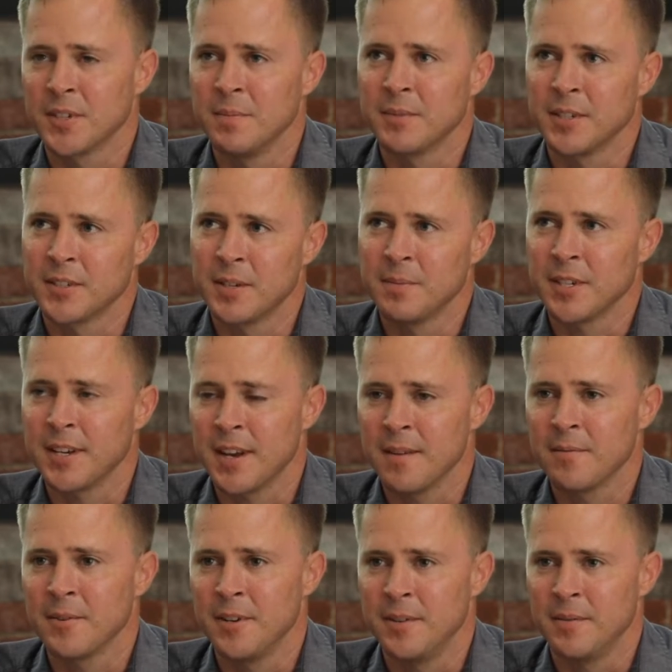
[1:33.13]
it seems like
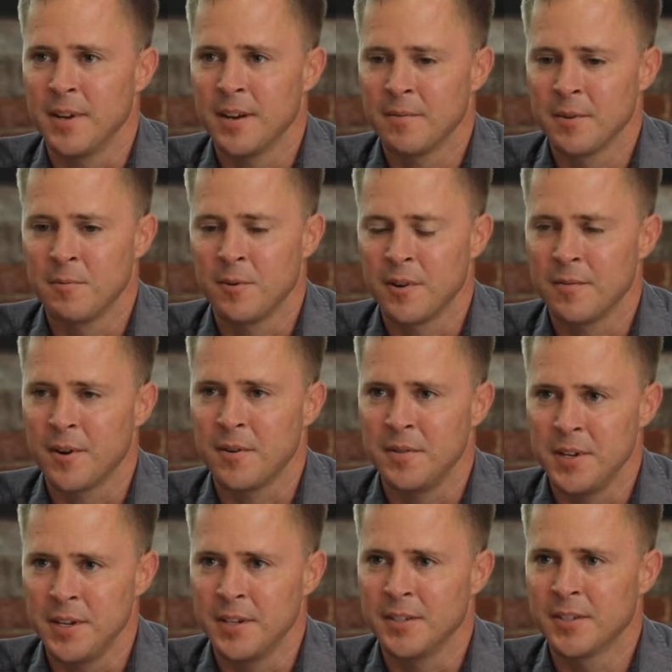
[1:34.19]
every one of our
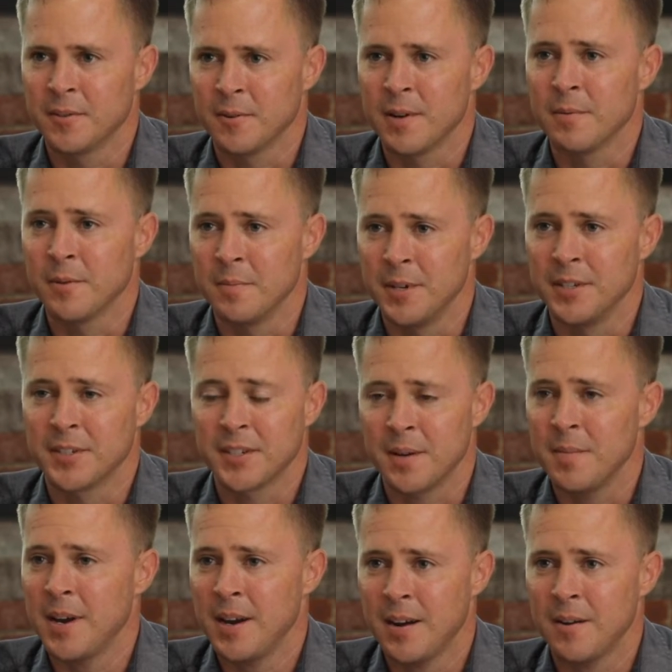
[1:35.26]
needs they're able to meet
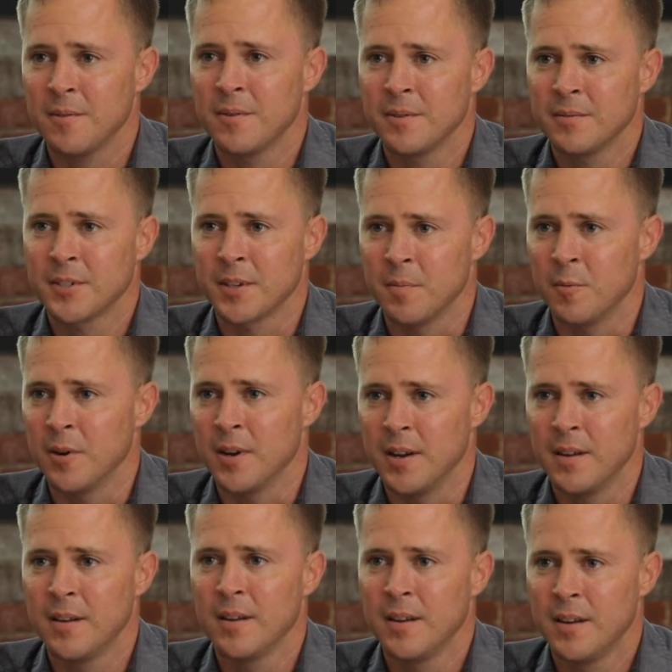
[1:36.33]
somehow, some way,